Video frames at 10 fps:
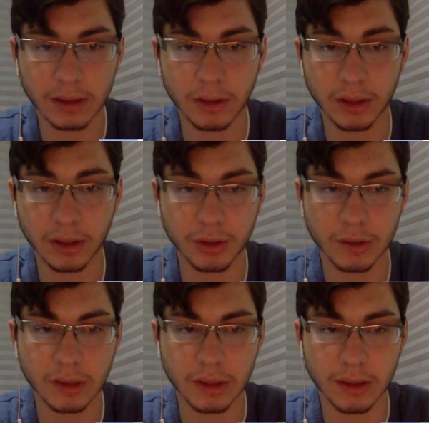or he
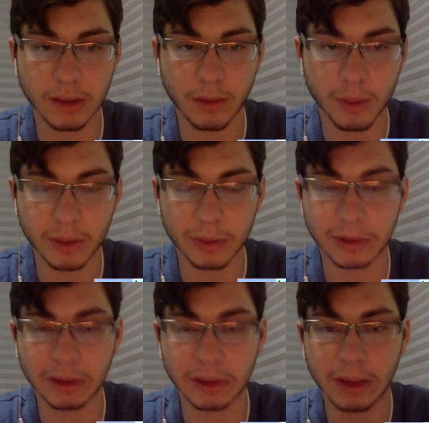introduced us to the right
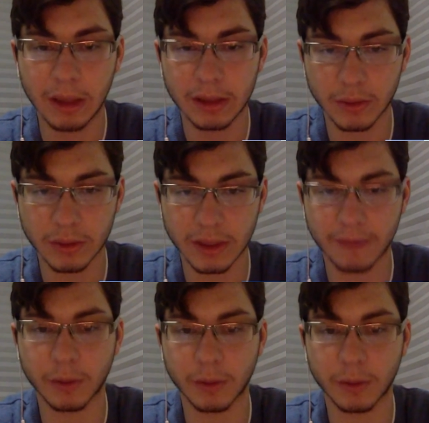people. So it was
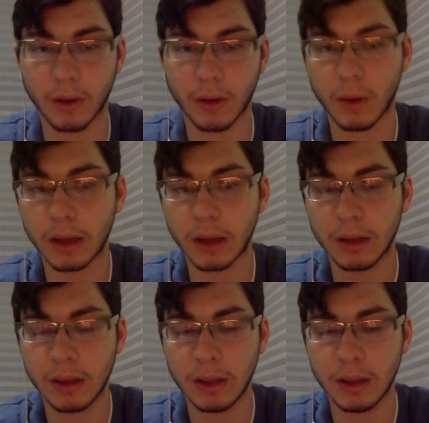definitely worth our while.